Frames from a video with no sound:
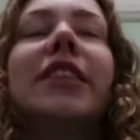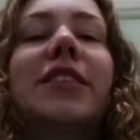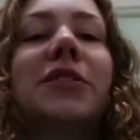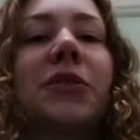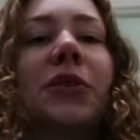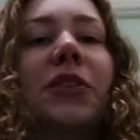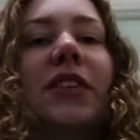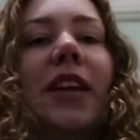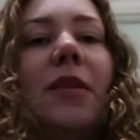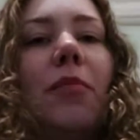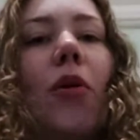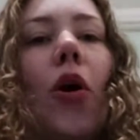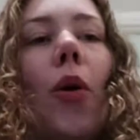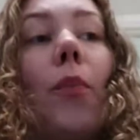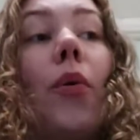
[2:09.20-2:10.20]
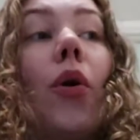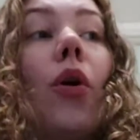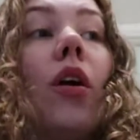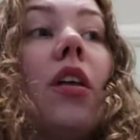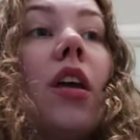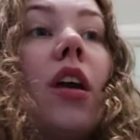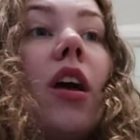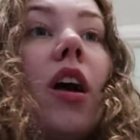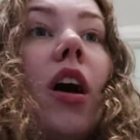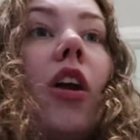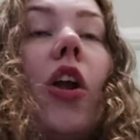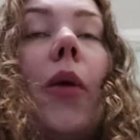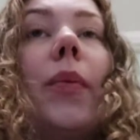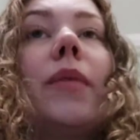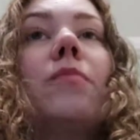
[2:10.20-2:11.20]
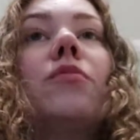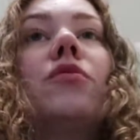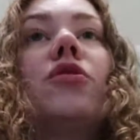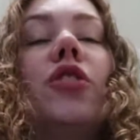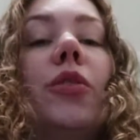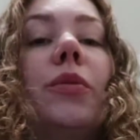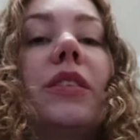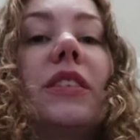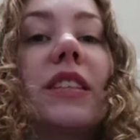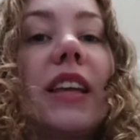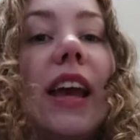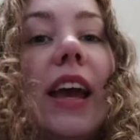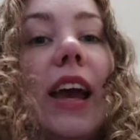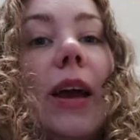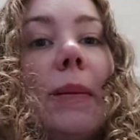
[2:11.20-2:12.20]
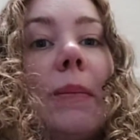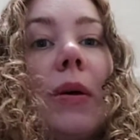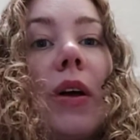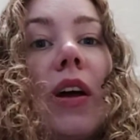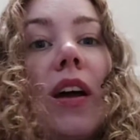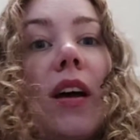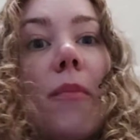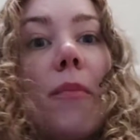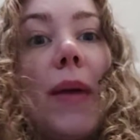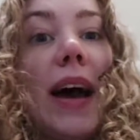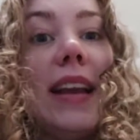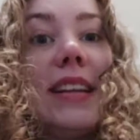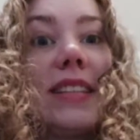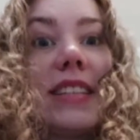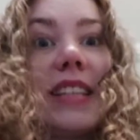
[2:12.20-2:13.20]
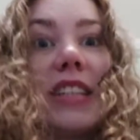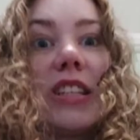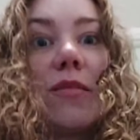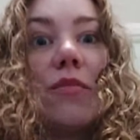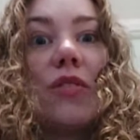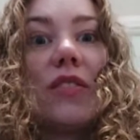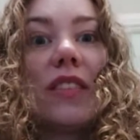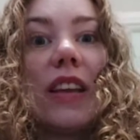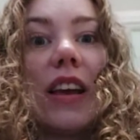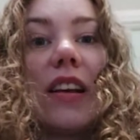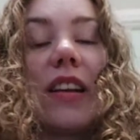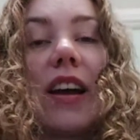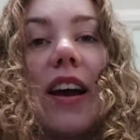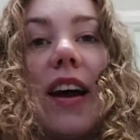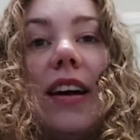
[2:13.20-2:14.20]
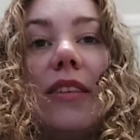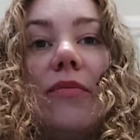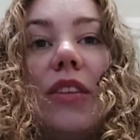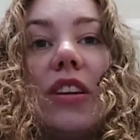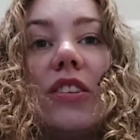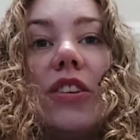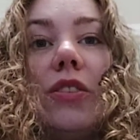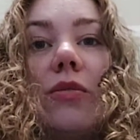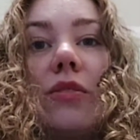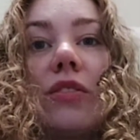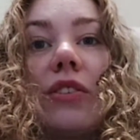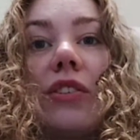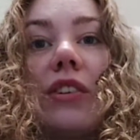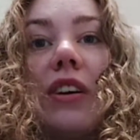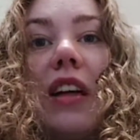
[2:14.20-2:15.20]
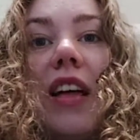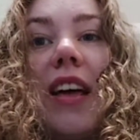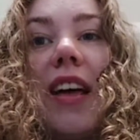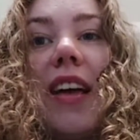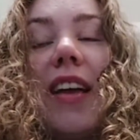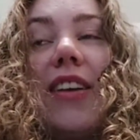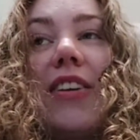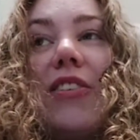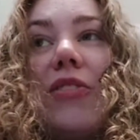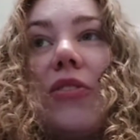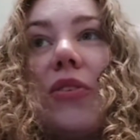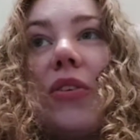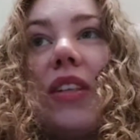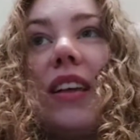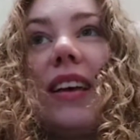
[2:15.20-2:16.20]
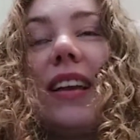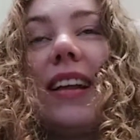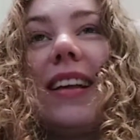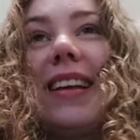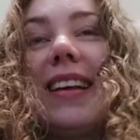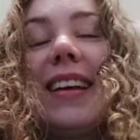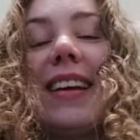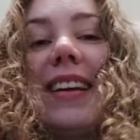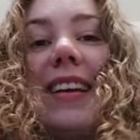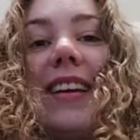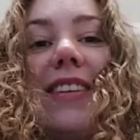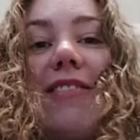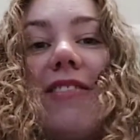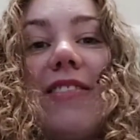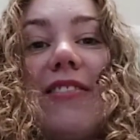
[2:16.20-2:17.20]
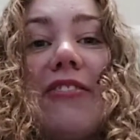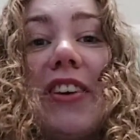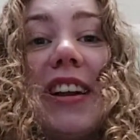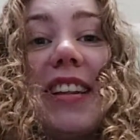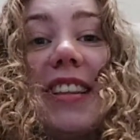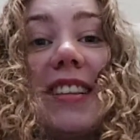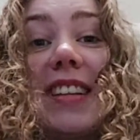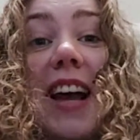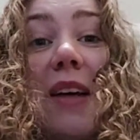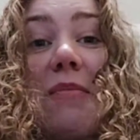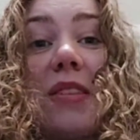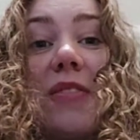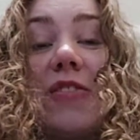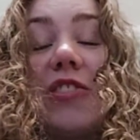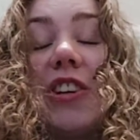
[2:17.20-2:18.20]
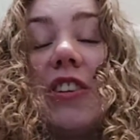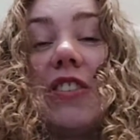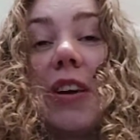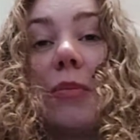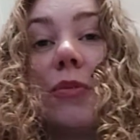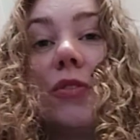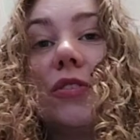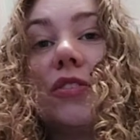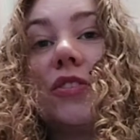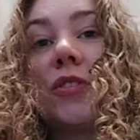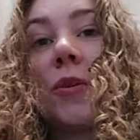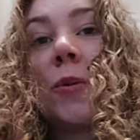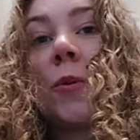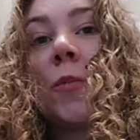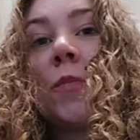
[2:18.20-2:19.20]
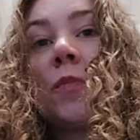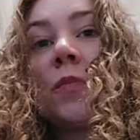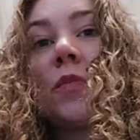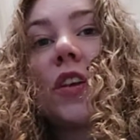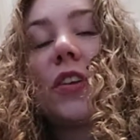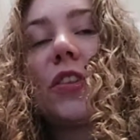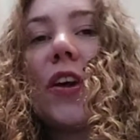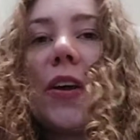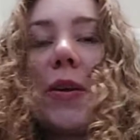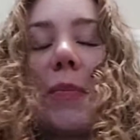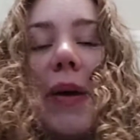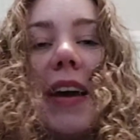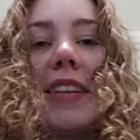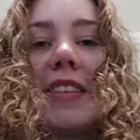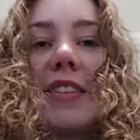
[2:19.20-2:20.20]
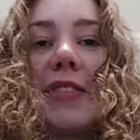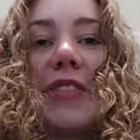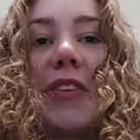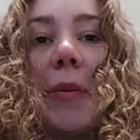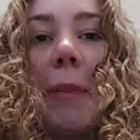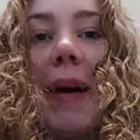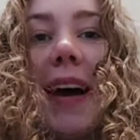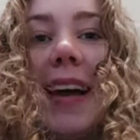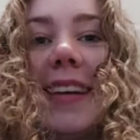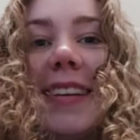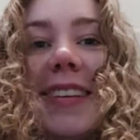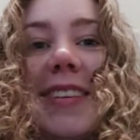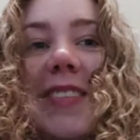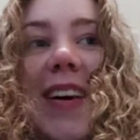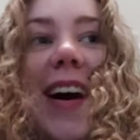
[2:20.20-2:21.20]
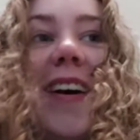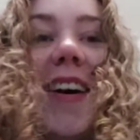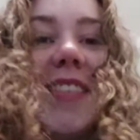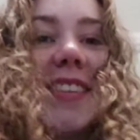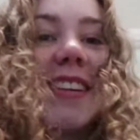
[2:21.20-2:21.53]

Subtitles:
discos anymore, but a lot of people do escape by listening to music. They do. So, you know, really, the times haven't changed that much. 30 pence for a pint. Wow, I